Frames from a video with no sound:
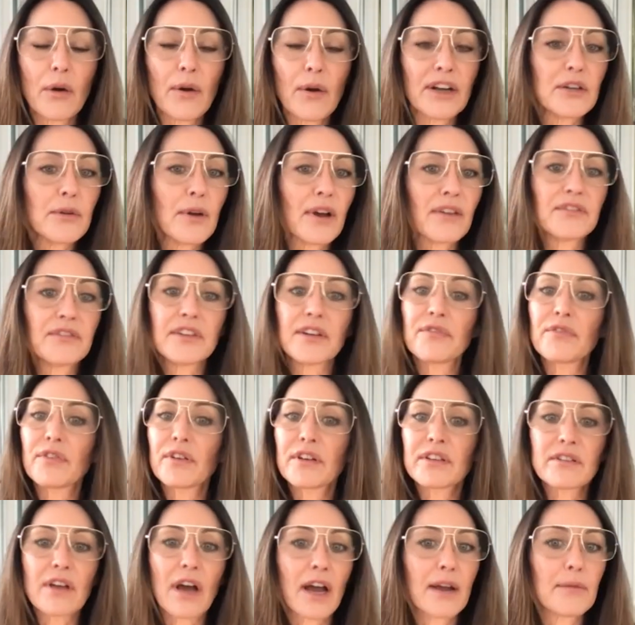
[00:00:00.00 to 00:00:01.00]
and you have
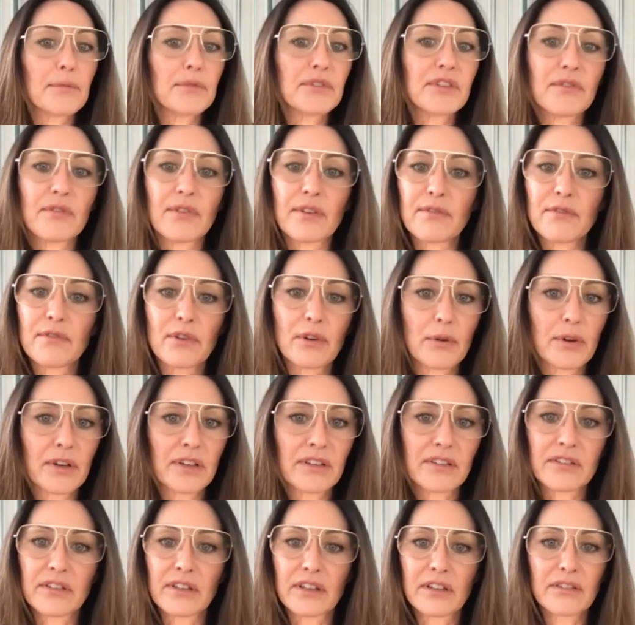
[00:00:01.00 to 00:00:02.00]
different types of
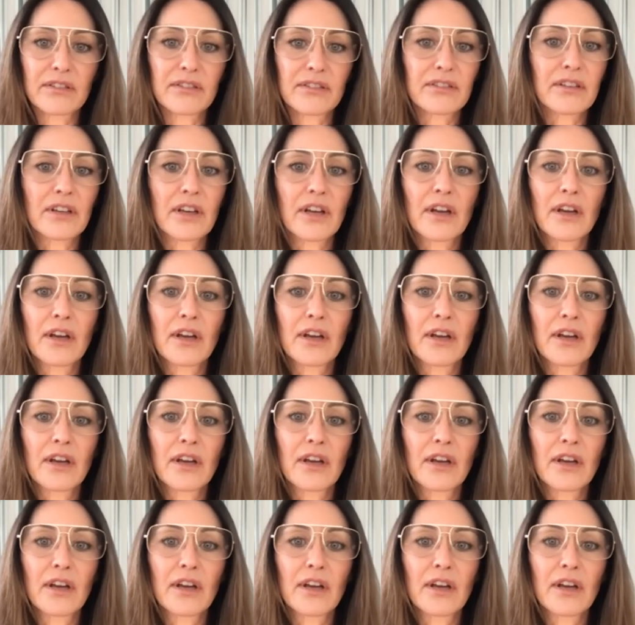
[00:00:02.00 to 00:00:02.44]
influencers.